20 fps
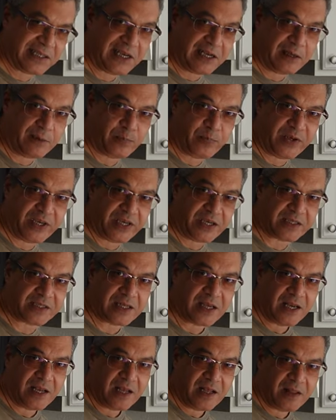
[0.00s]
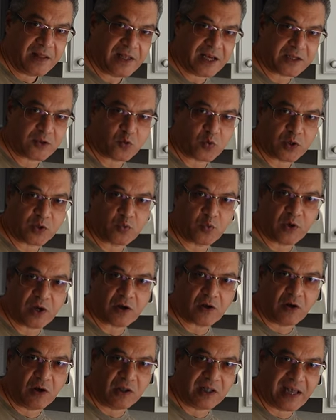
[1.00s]
little piece, that's what we
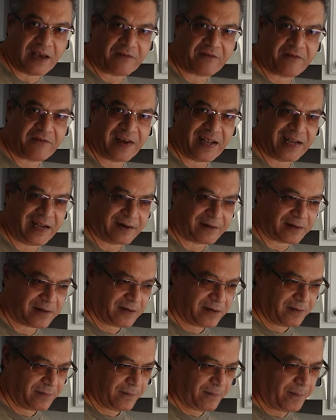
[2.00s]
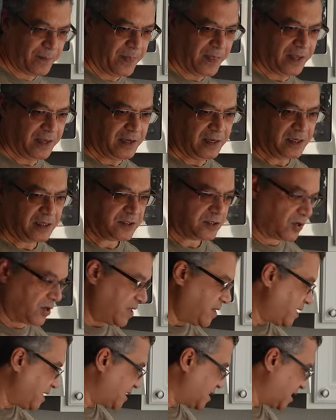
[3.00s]
call a filler. So in
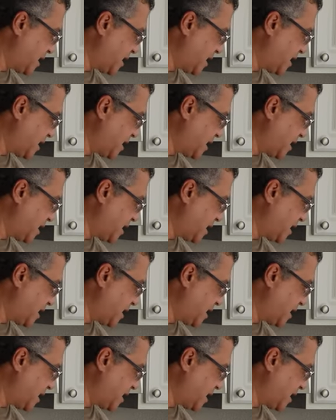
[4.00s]
this